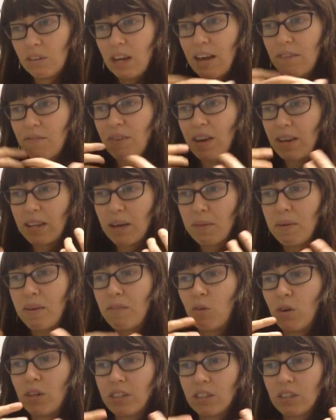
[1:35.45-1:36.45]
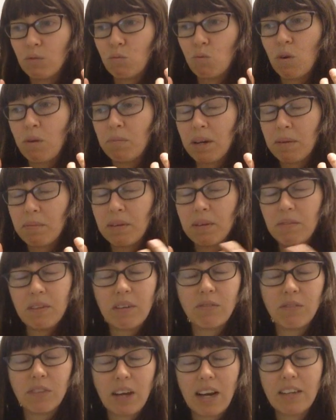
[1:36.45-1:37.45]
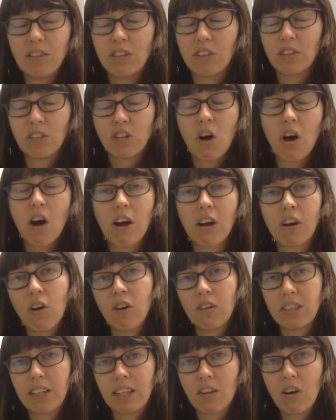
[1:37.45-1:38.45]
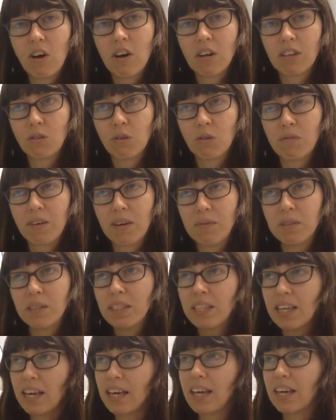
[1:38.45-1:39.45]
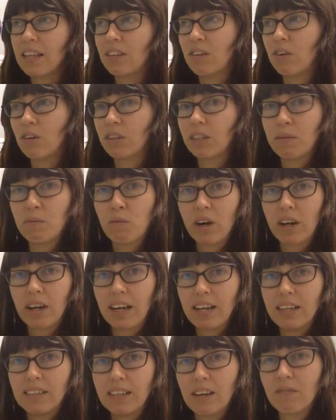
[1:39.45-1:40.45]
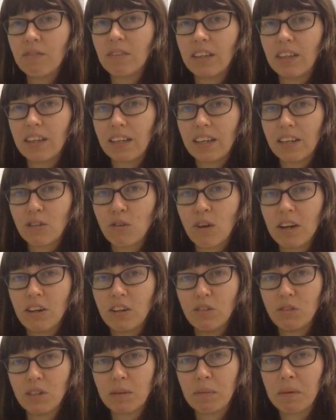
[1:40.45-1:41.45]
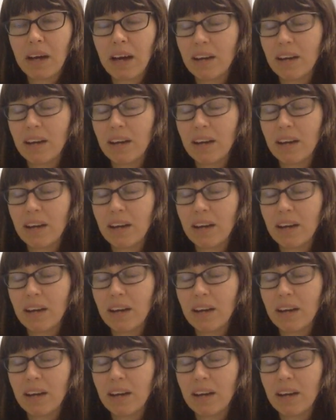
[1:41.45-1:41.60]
I find that my voice is warmed up even if I just talk all day long. So if I sing in the early morning, I definitely try to do some